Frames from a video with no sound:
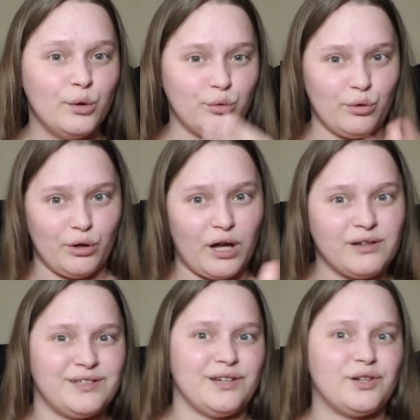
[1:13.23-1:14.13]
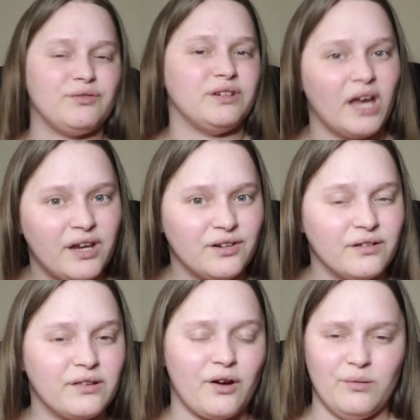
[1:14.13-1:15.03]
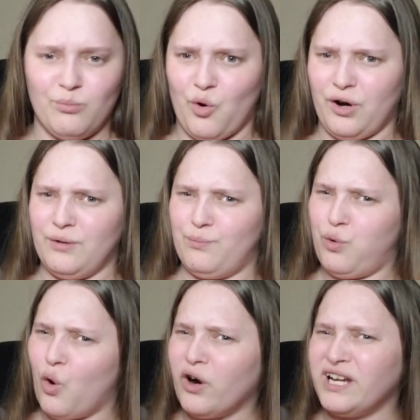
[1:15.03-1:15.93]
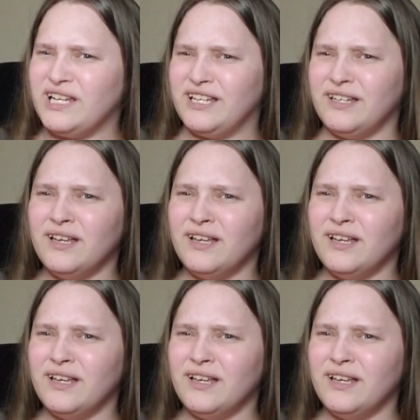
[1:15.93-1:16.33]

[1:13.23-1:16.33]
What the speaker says: the content creators, are more important